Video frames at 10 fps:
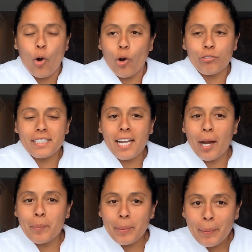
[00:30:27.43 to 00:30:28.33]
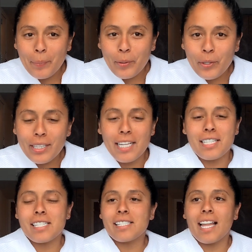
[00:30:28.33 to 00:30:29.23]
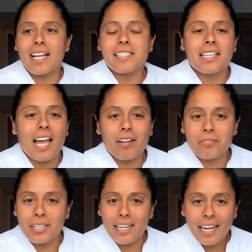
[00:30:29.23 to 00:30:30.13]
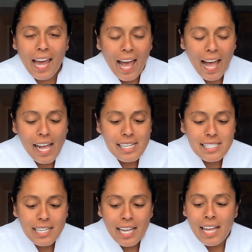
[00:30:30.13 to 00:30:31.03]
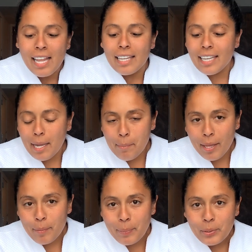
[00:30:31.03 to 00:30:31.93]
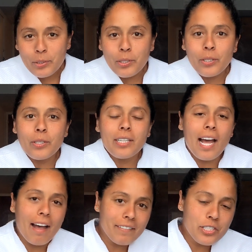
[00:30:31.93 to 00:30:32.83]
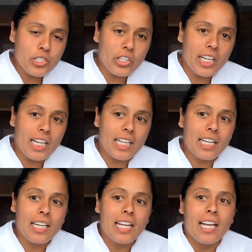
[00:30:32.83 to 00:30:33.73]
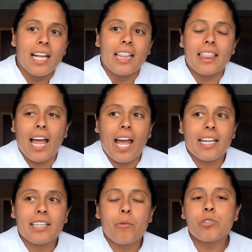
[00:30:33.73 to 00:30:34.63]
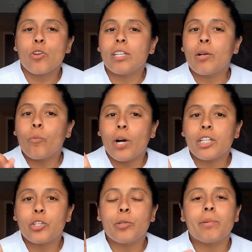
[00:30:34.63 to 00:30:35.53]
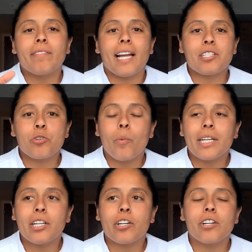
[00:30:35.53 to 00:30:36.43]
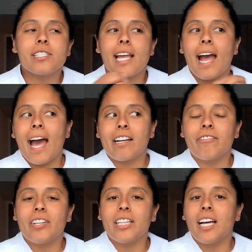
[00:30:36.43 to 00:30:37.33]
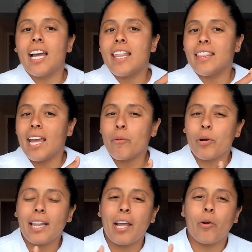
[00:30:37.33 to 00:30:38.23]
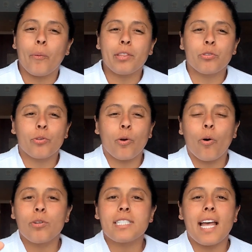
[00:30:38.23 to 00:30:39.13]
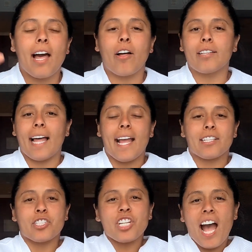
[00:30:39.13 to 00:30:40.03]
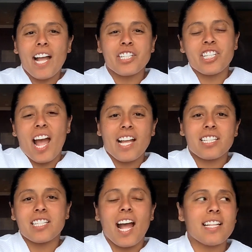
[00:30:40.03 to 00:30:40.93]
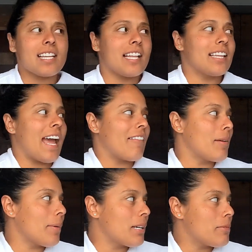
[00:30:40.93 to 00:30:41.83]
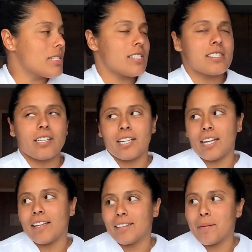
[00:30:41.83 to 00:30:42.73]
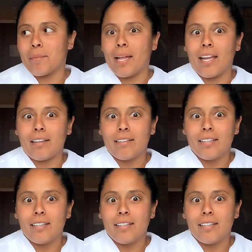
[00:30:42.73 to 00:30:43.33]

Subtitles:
old retired people that just like to like relax, lay by the pool, have a drink. Like, there was only one group of like 20 girls that had a villa, and they were like going through the hotel like shots, and everybody was just looking at them like,